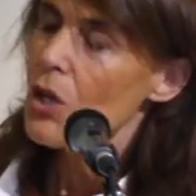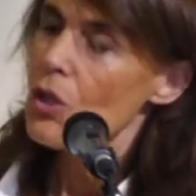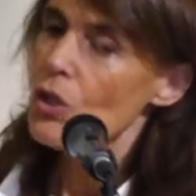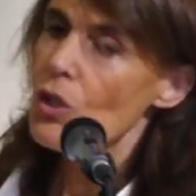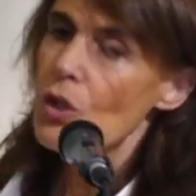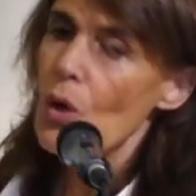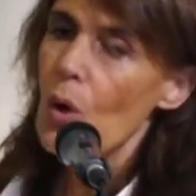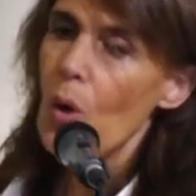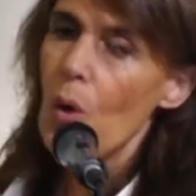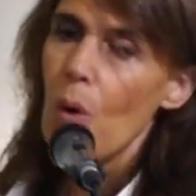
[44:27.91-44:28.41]

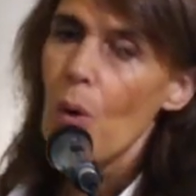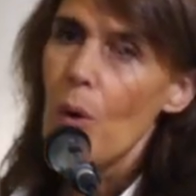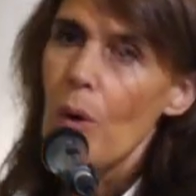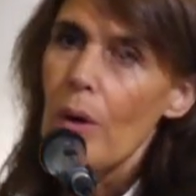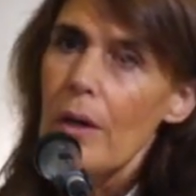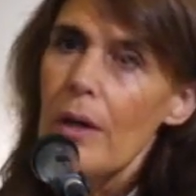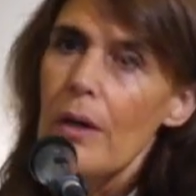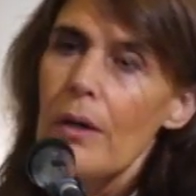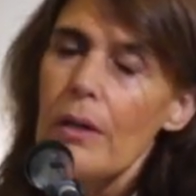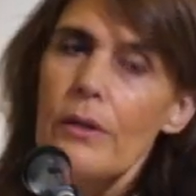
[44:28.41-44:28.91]

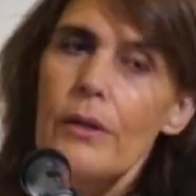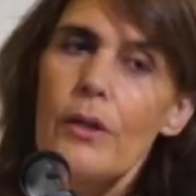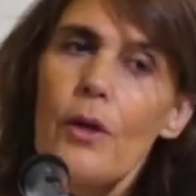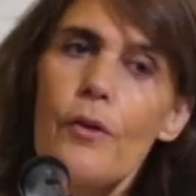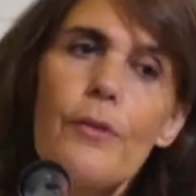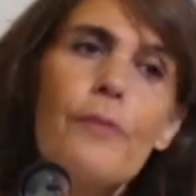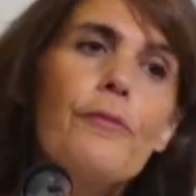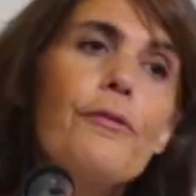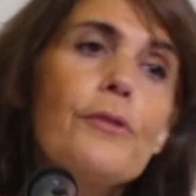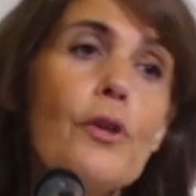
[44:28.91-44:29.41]
So
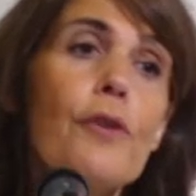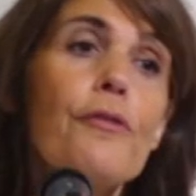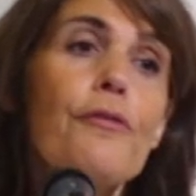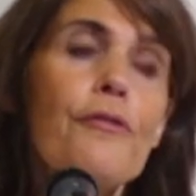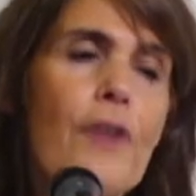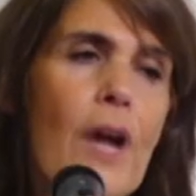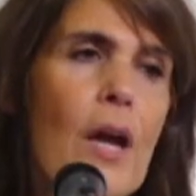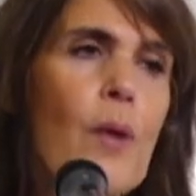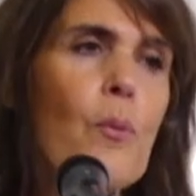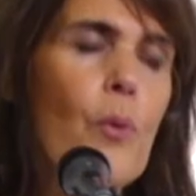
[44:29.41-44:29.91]
the
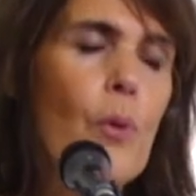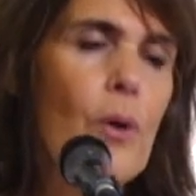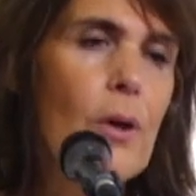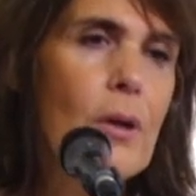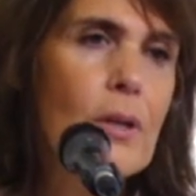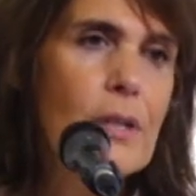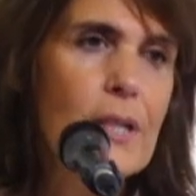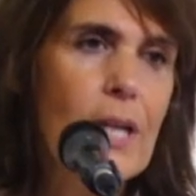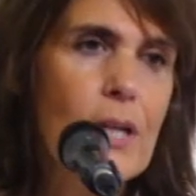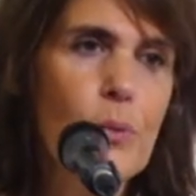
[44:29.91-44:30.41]

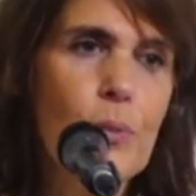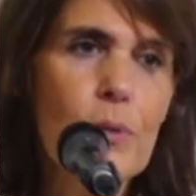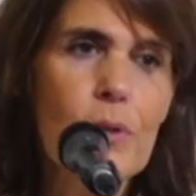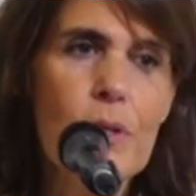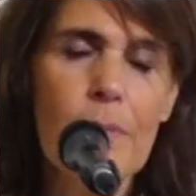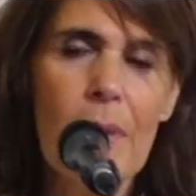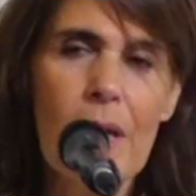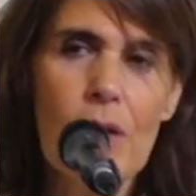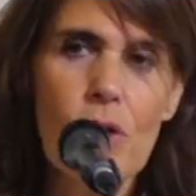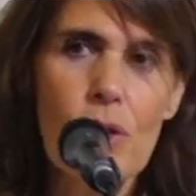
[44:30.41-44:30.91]
framework that
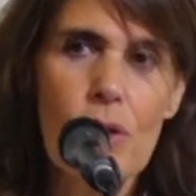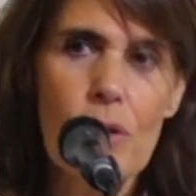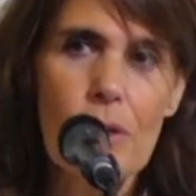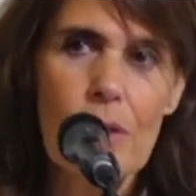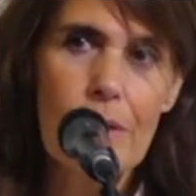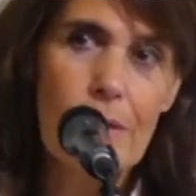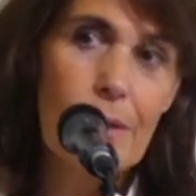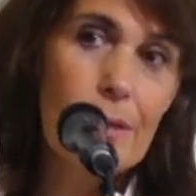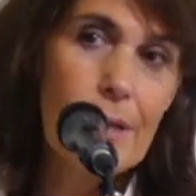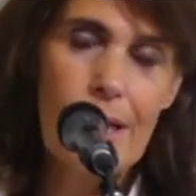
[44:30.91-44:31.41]
was
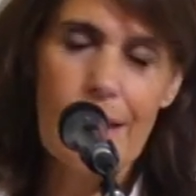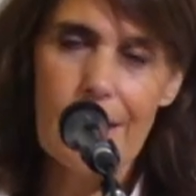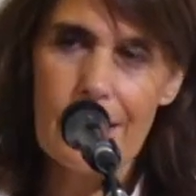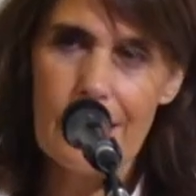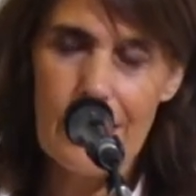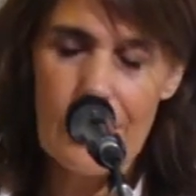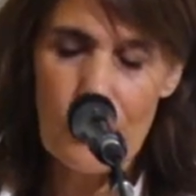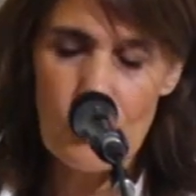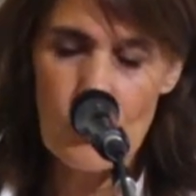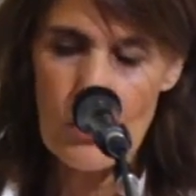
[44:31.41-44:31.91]
mentioned in
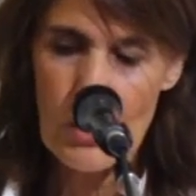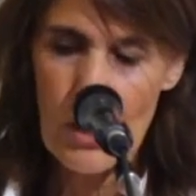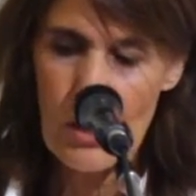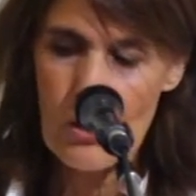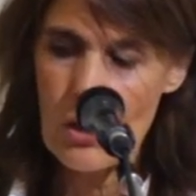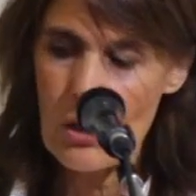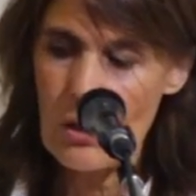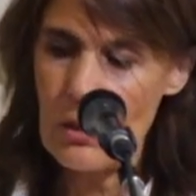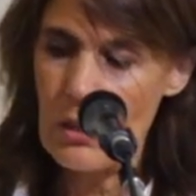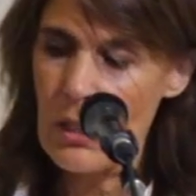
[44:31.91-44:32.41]
the
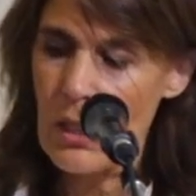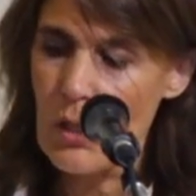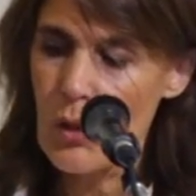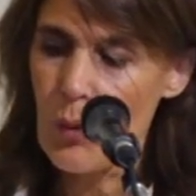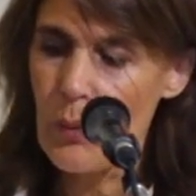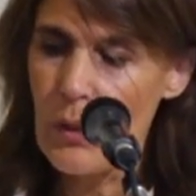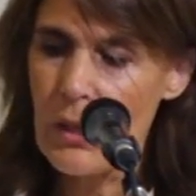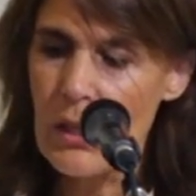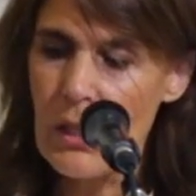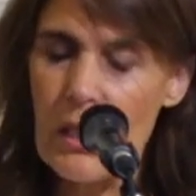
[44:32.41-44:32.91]
introduction
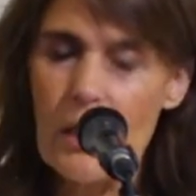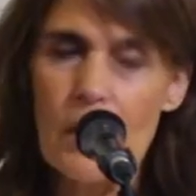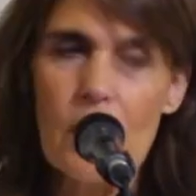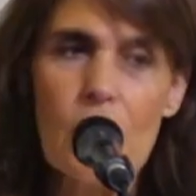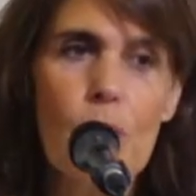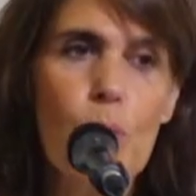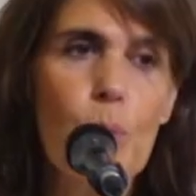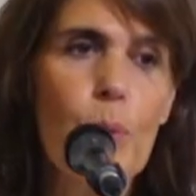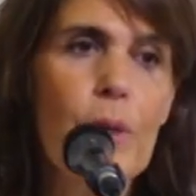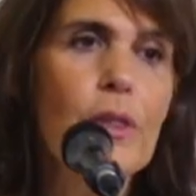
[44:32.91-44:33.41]
that we
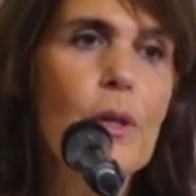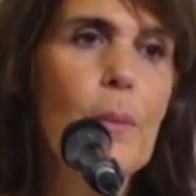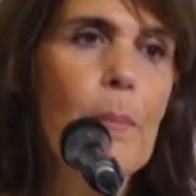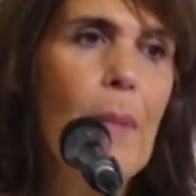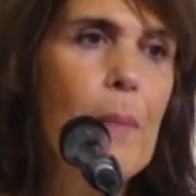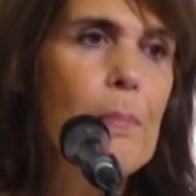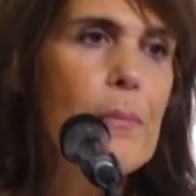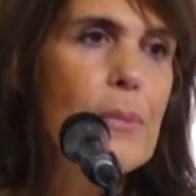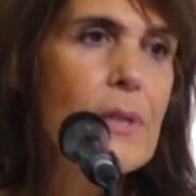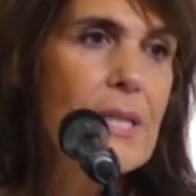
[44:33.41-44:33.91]
did with the
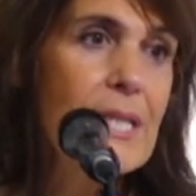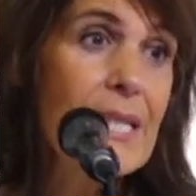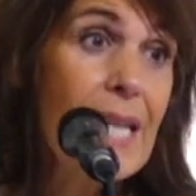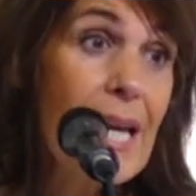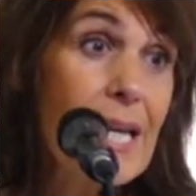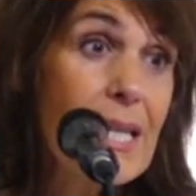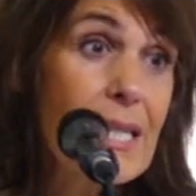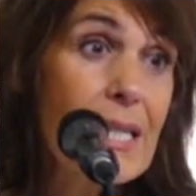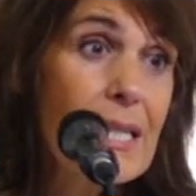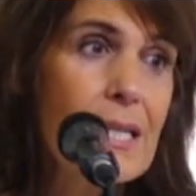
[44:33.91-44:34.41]
member
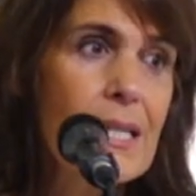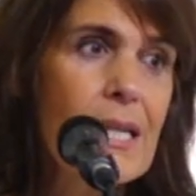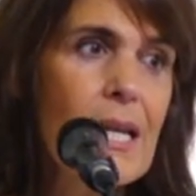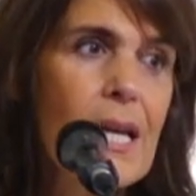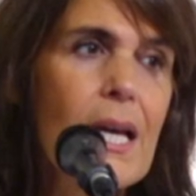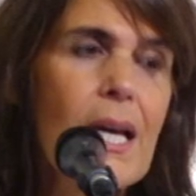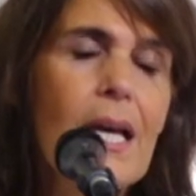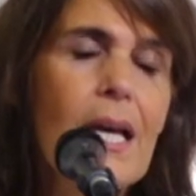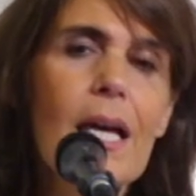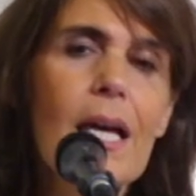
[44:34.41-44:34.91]
states,
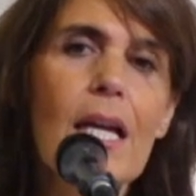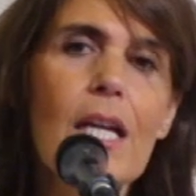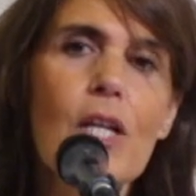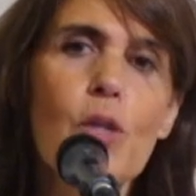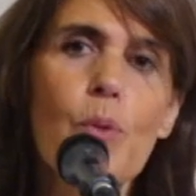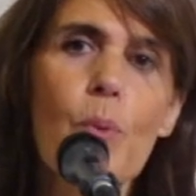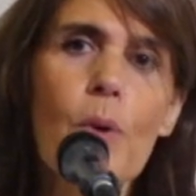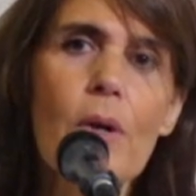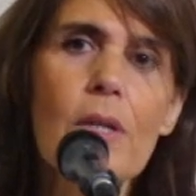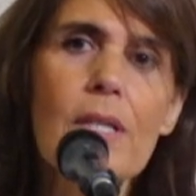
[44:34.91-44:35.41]

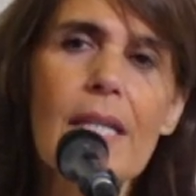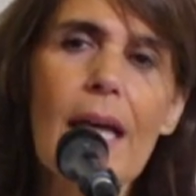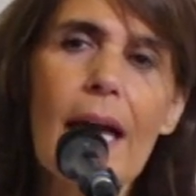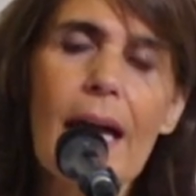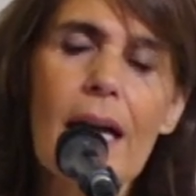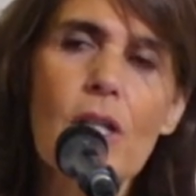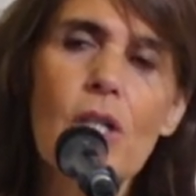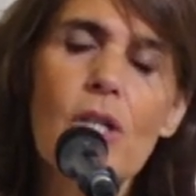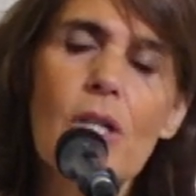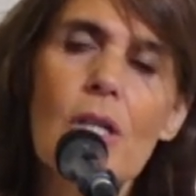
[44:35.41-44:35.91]
it was
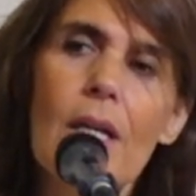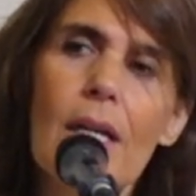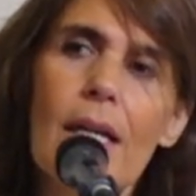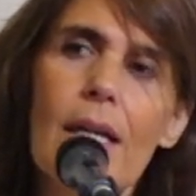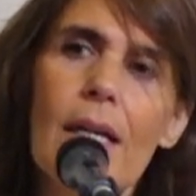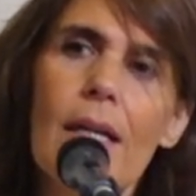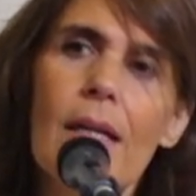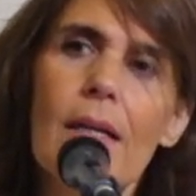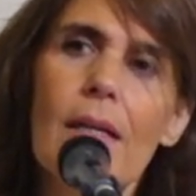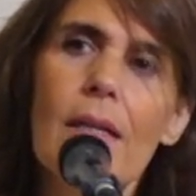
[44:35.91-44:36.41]

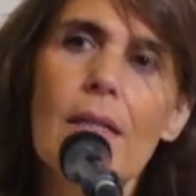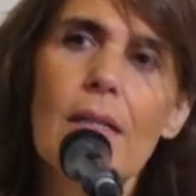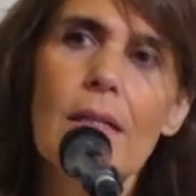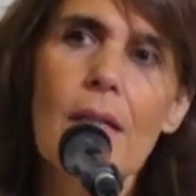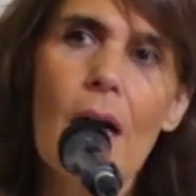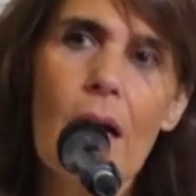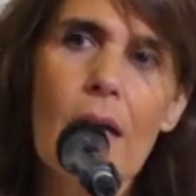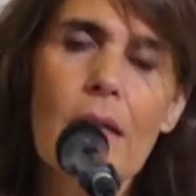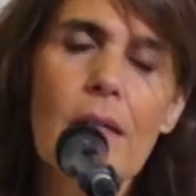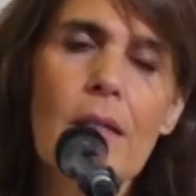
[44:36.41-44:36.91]
actually
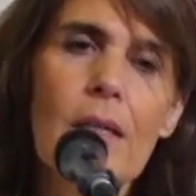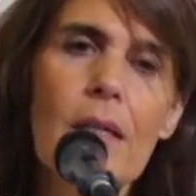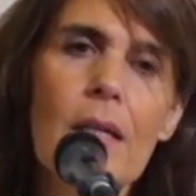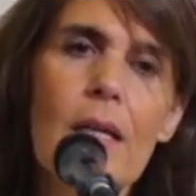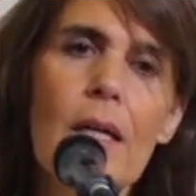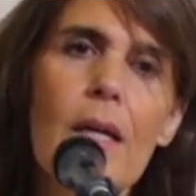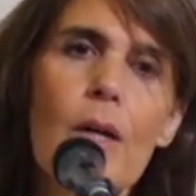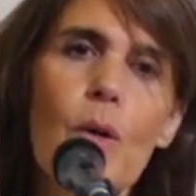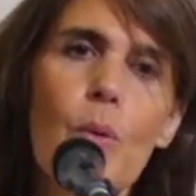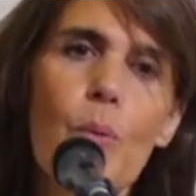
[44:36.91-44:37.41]

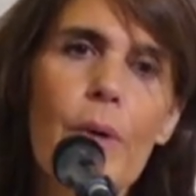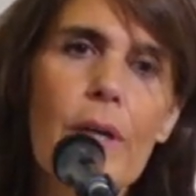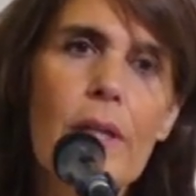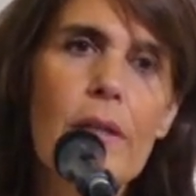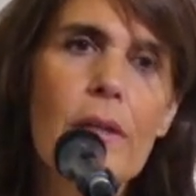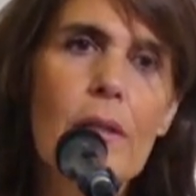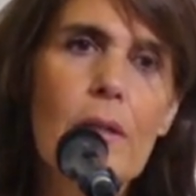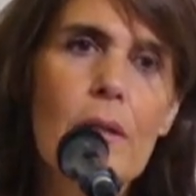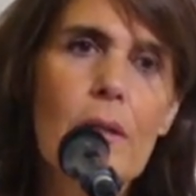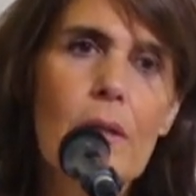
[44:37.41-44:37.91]
done
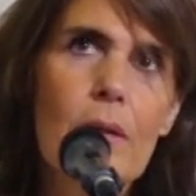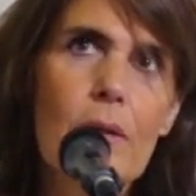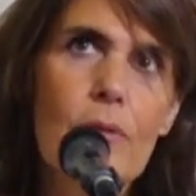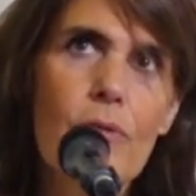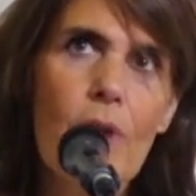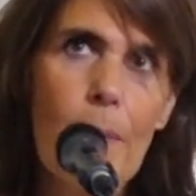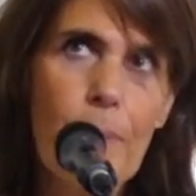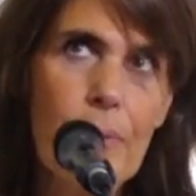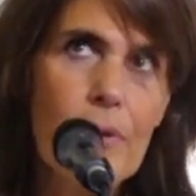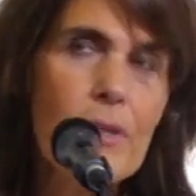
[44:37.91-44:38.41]
with
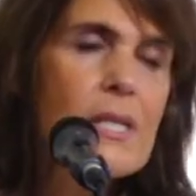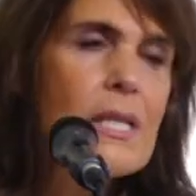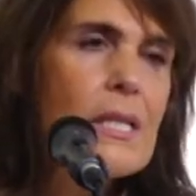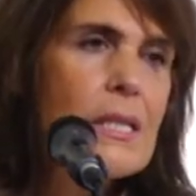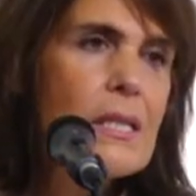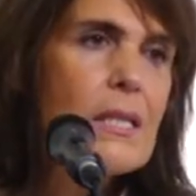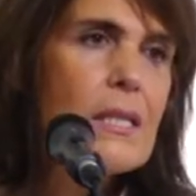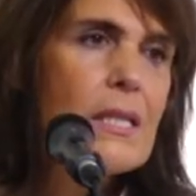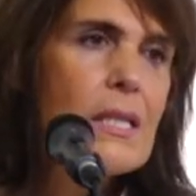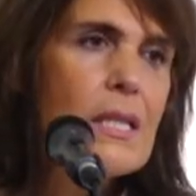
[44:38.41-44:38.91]

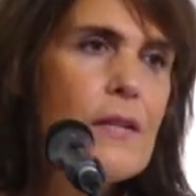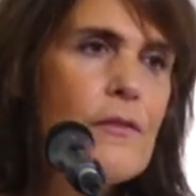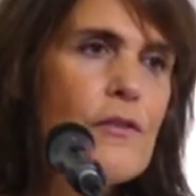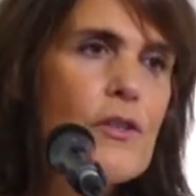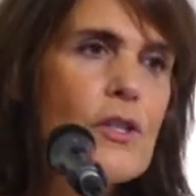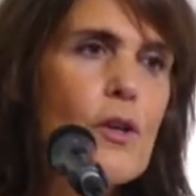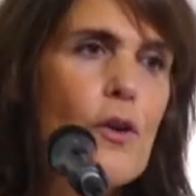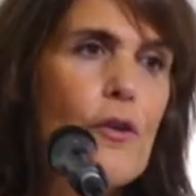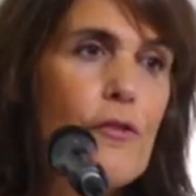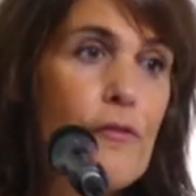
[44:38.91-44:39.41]

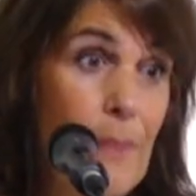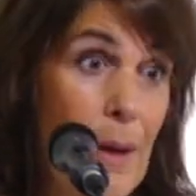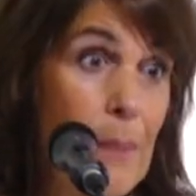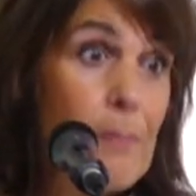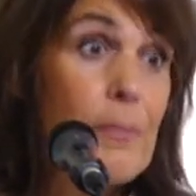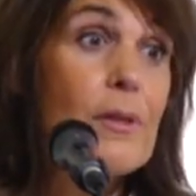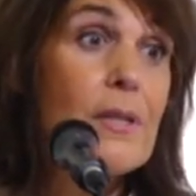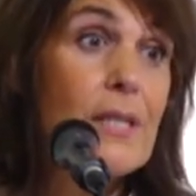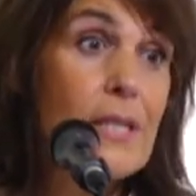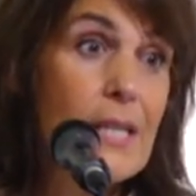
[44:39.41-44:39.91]
representatives of
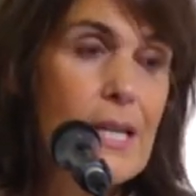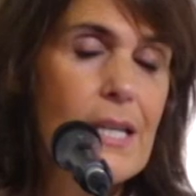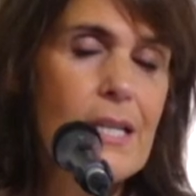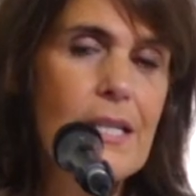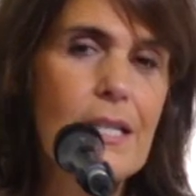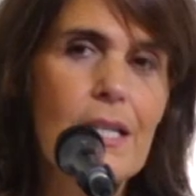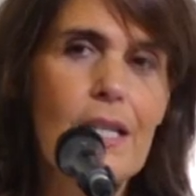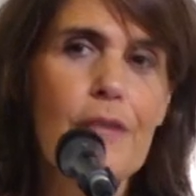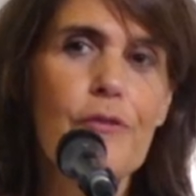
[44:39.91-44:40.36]
member states.